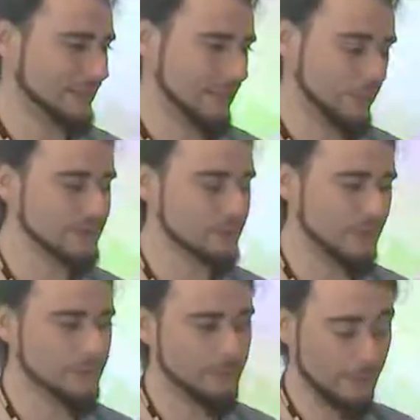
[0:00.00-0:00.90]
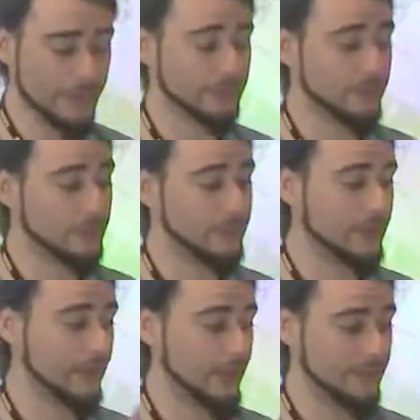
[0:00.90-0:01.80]
There was one point when
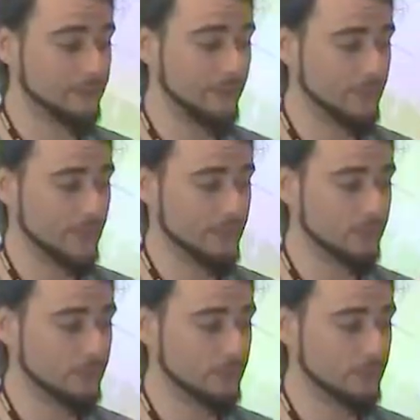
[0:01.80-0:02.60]
we had maybe